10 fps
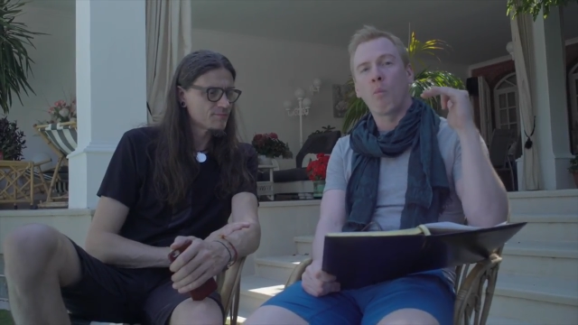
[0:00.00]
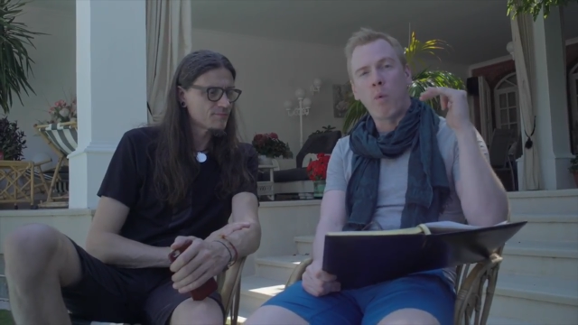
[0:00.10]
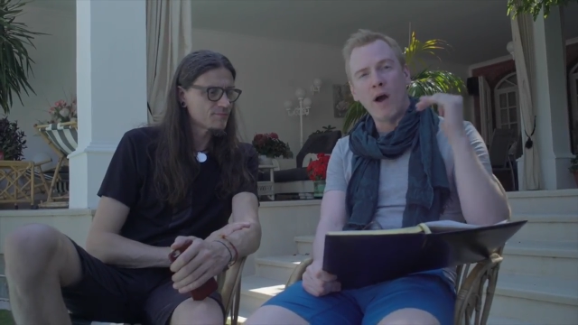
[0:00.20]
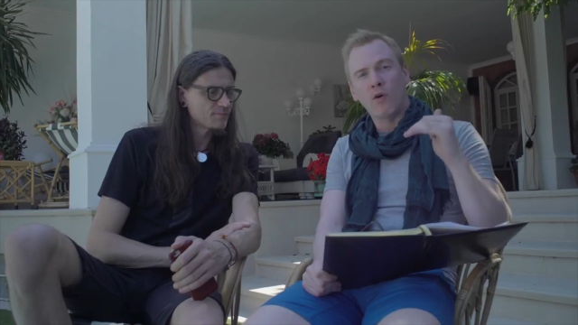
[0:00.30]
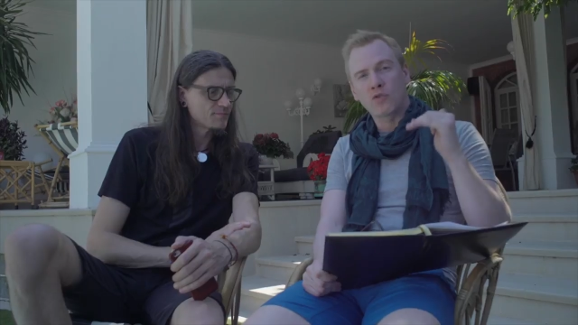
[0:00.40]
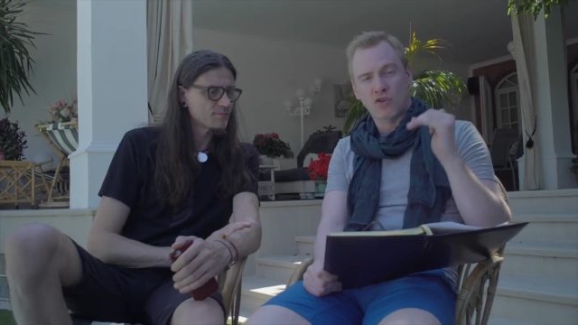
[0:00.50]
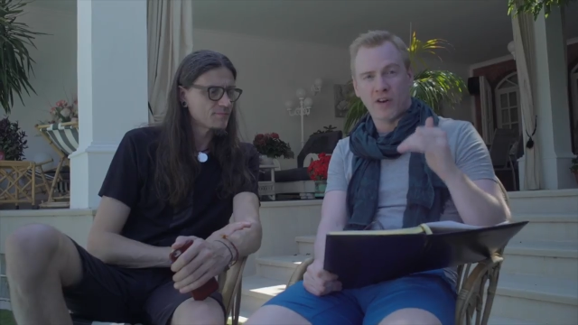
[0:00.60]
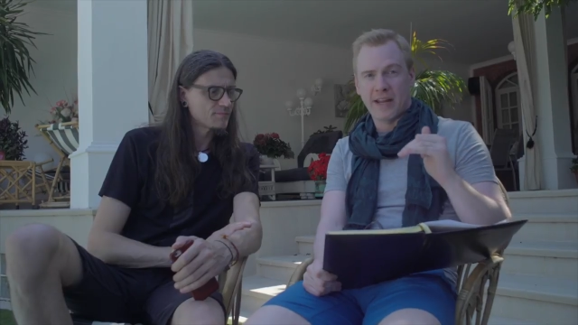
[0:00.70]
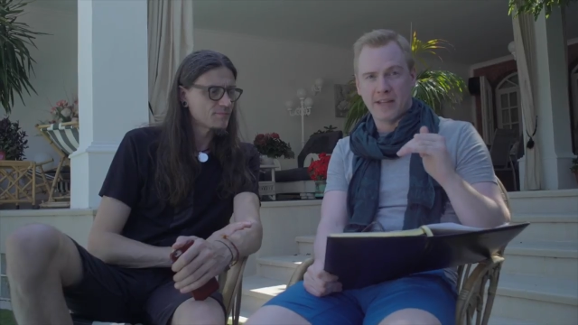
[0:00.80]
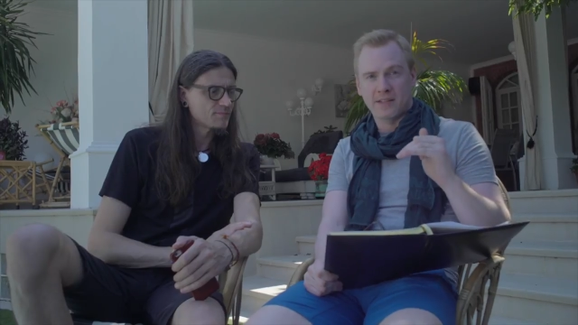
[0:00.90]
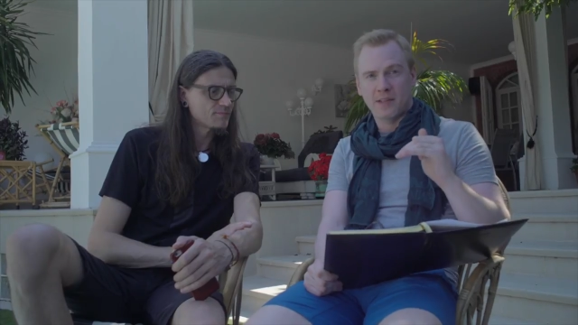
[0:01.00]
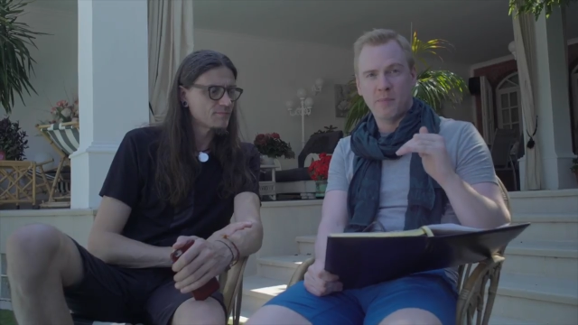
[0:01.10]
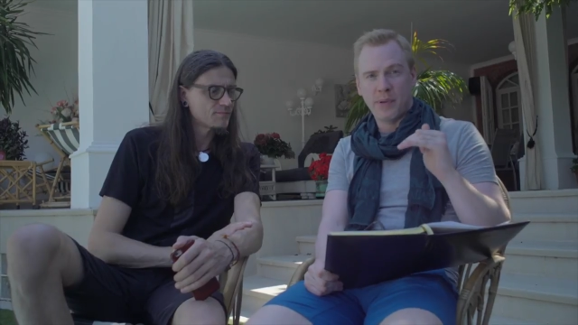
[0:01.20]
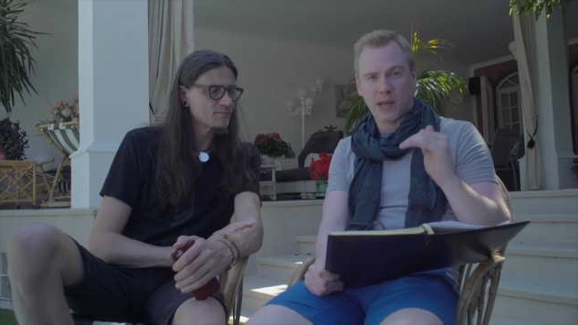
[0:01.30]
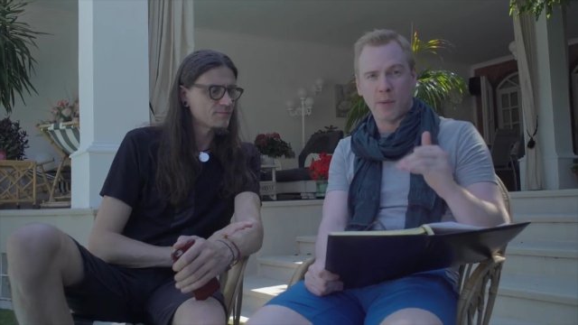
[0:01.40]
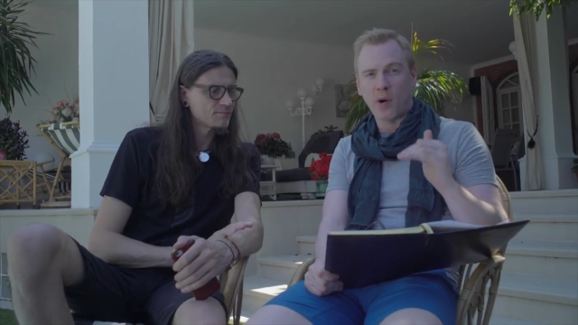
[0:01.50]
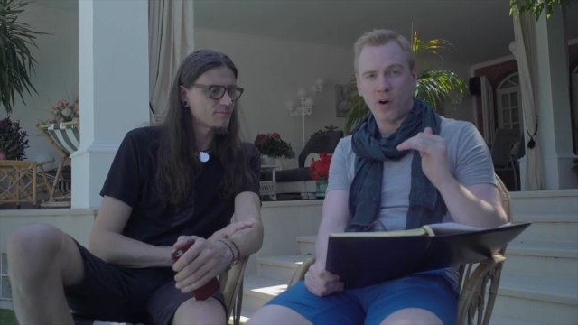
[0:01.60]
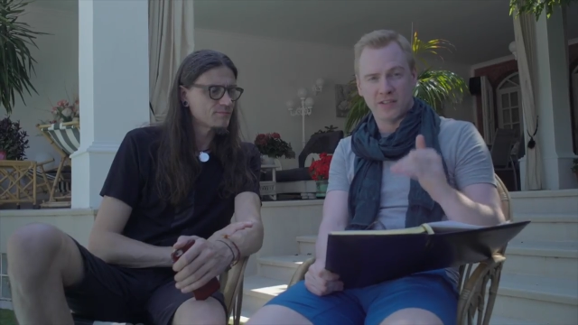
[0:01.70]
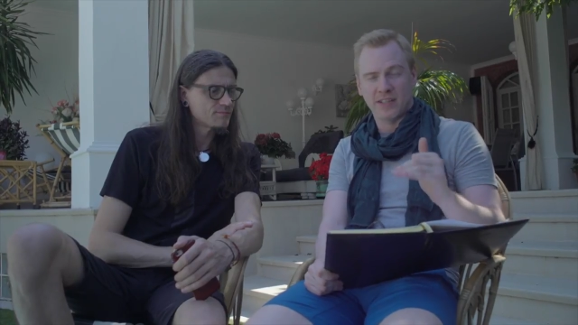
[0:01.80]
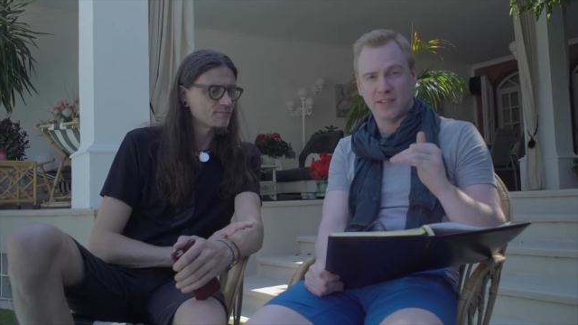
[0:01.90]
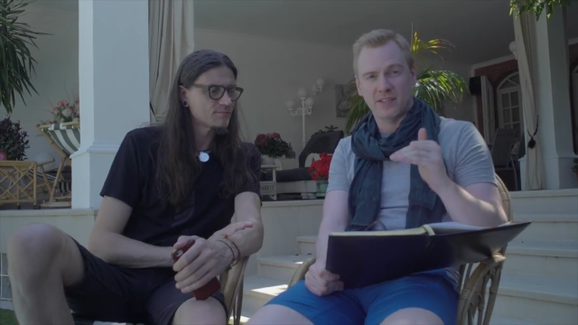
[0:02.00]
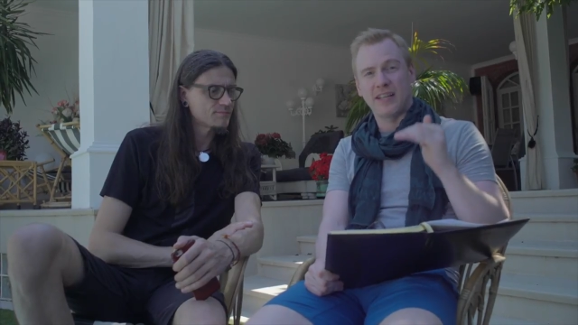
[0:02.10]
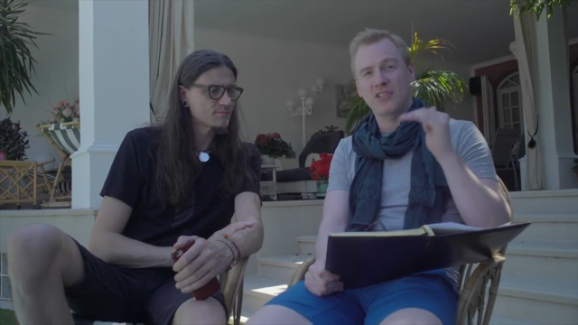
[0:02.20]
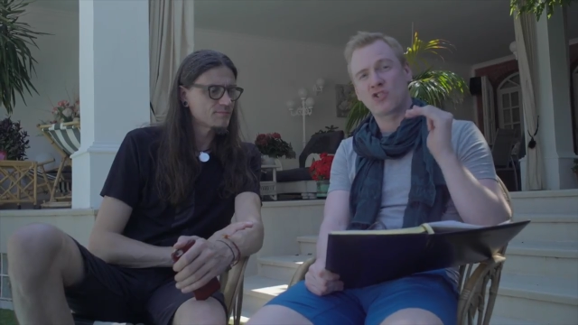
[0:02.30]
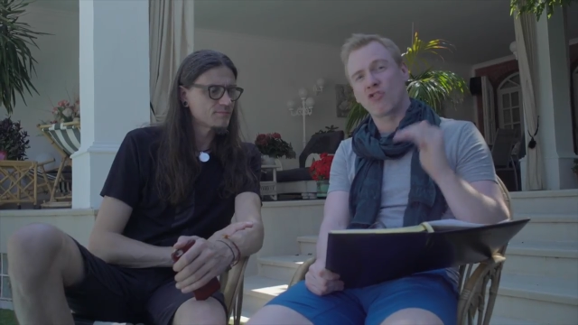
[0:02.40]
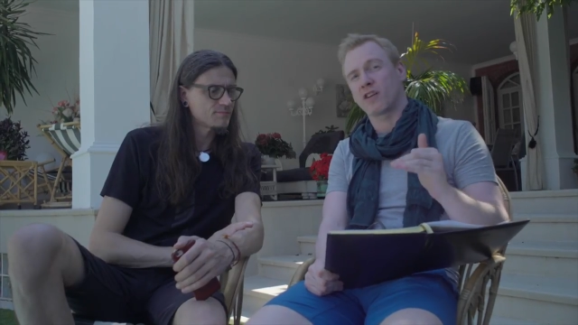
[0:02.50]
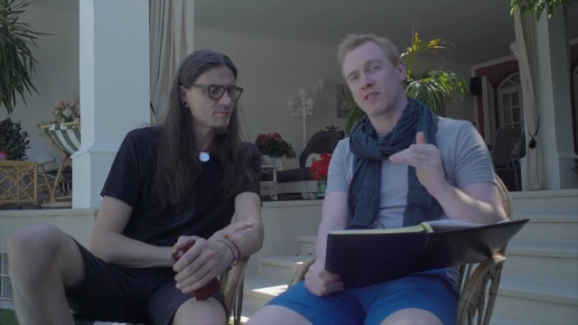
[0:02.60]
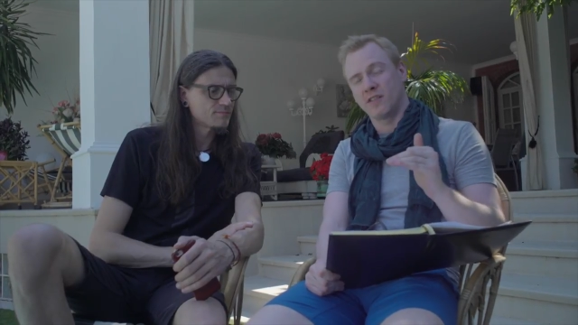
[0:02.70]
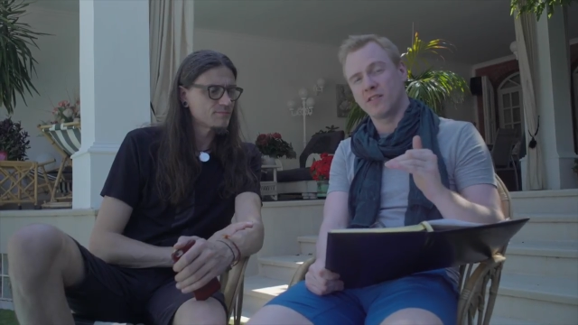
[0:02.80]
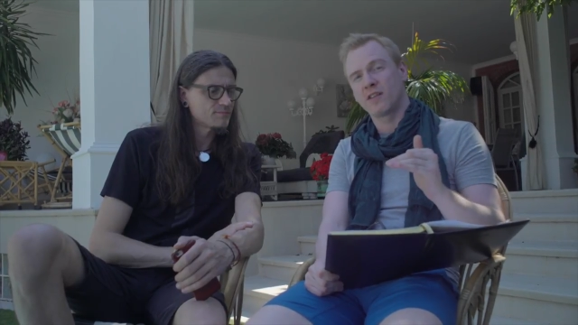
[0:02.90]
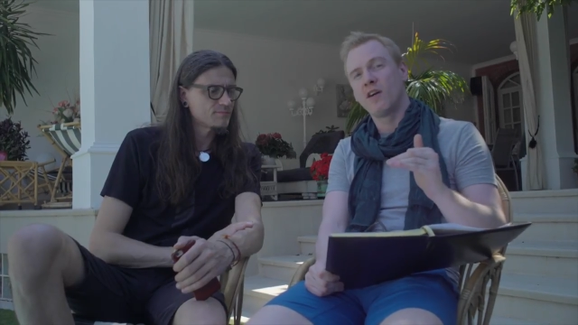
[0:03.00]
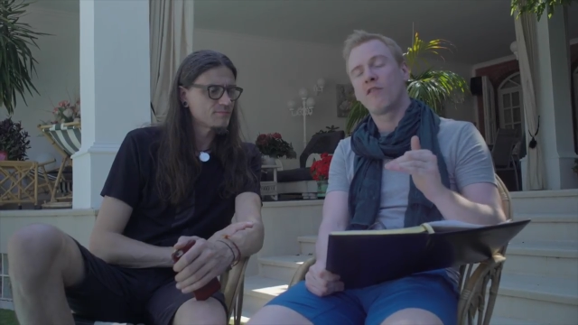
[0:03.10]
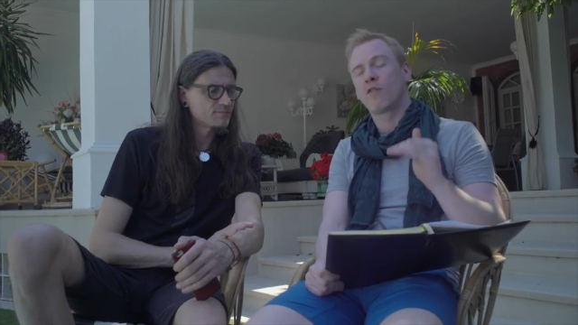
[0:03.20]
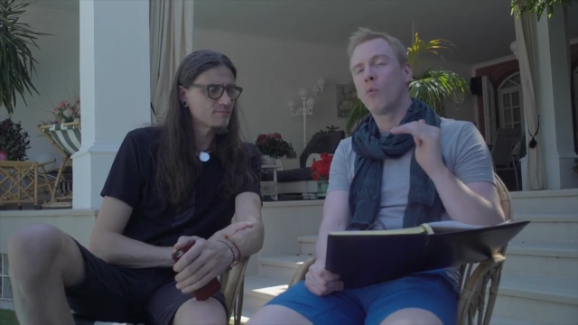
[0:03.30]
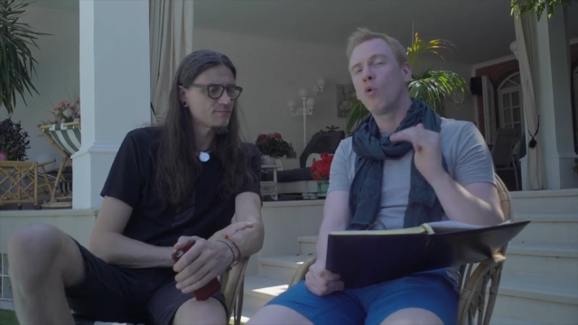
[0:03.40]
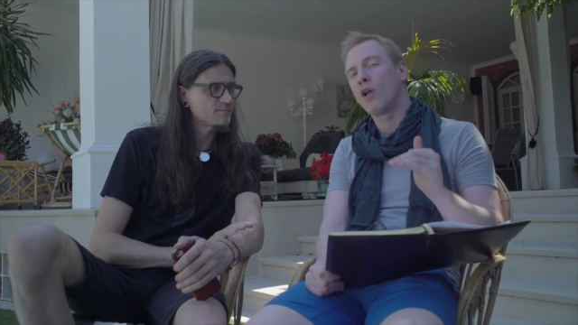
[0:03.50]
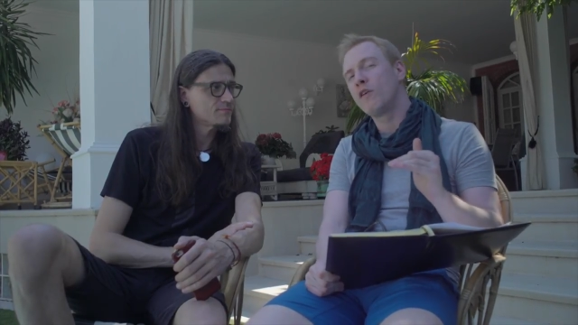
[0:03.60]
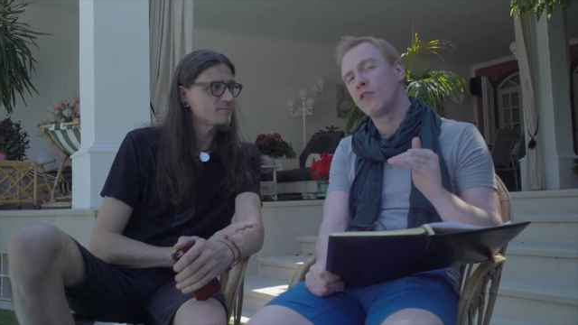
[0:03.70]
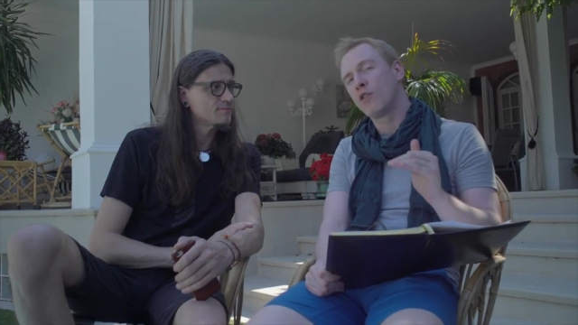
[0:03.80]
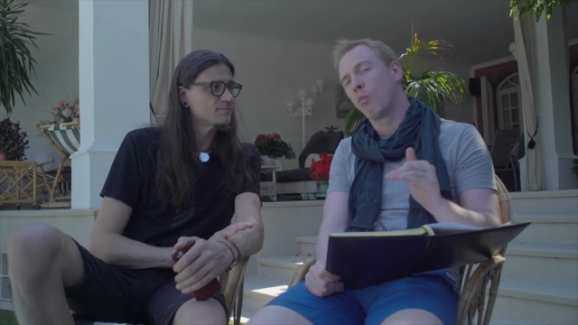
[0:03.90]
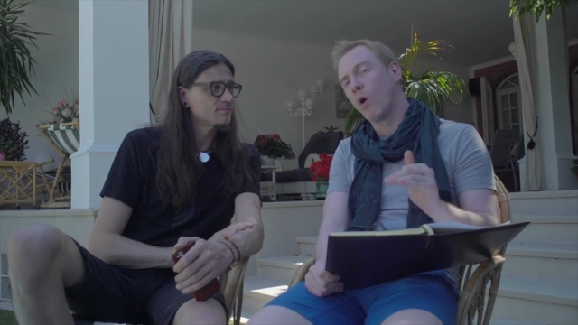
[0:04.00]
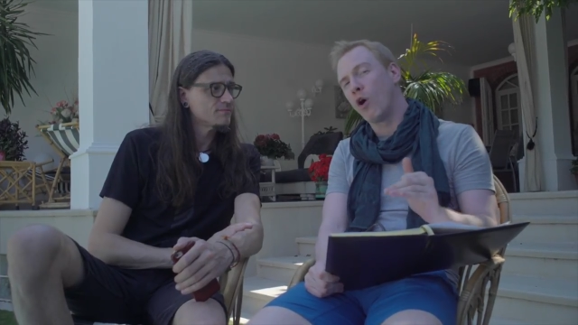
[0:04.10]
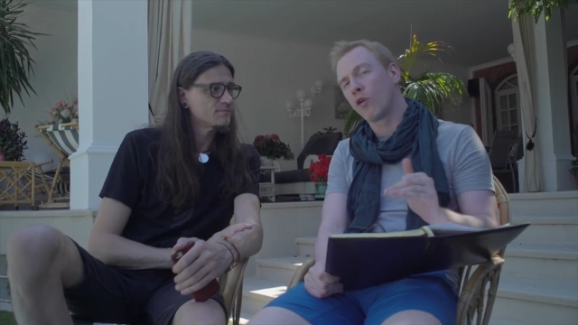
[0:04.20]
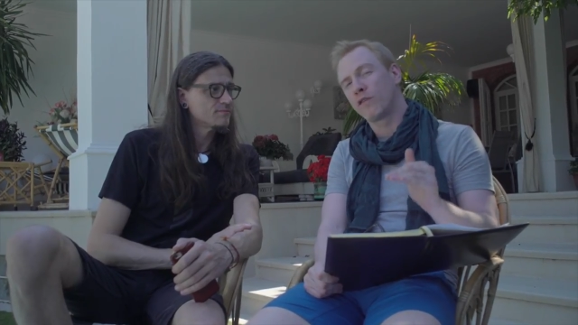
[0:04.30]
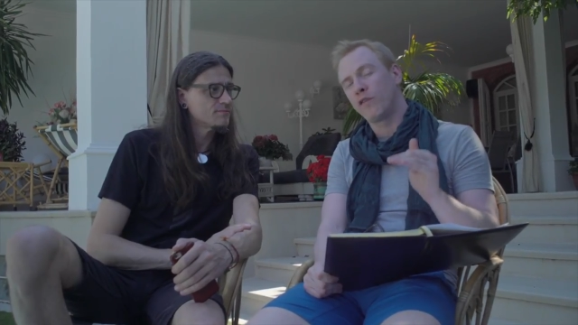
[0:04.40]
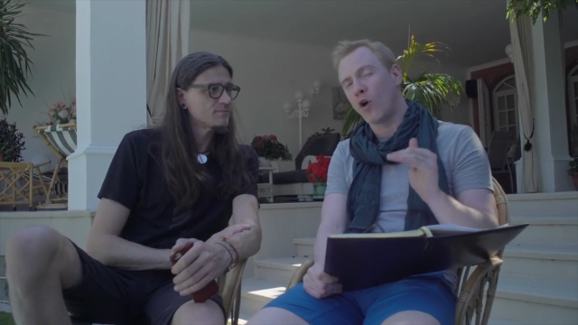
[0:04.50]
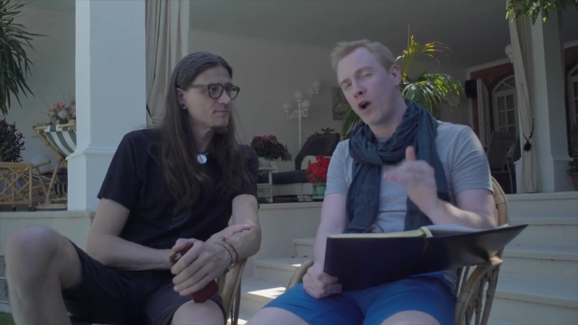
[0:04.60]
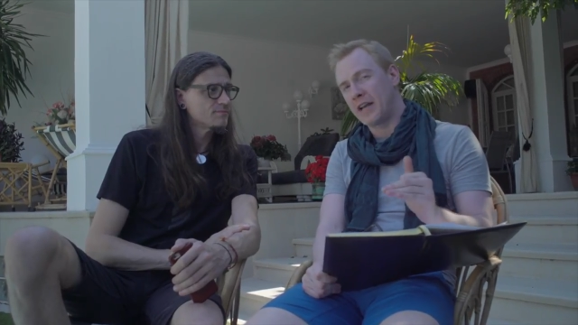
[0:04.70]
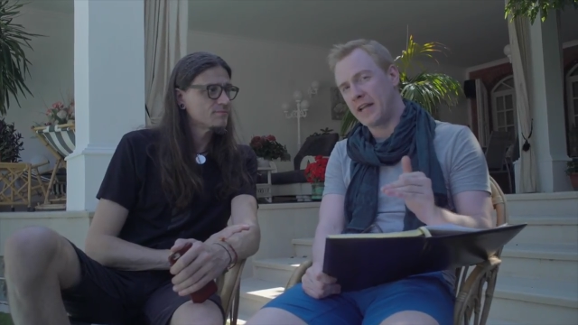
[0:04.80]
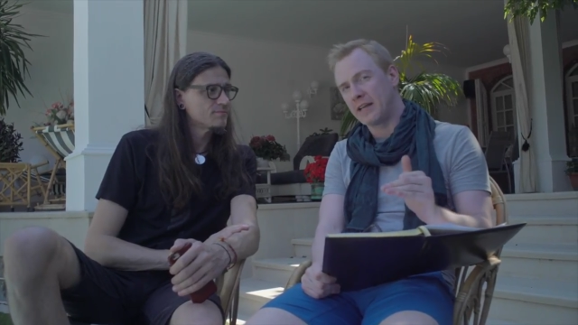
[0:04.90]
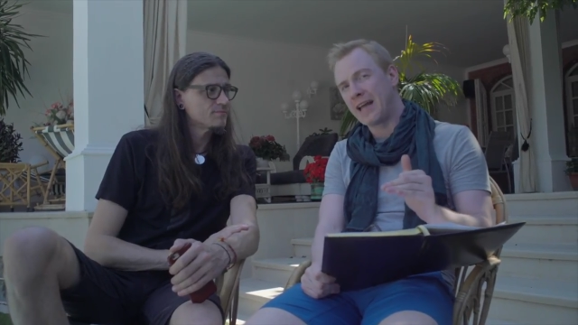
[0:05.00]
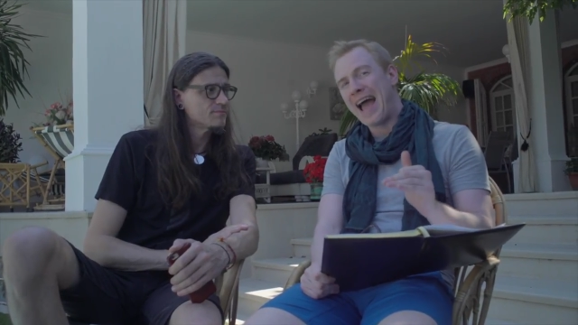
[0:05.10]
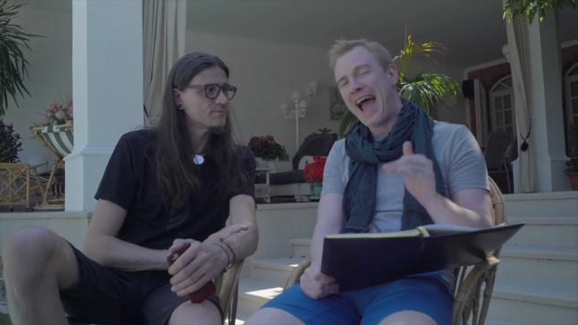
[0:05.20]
Speaker 1: well-trained pickup artists, instructors from all over the world flying in,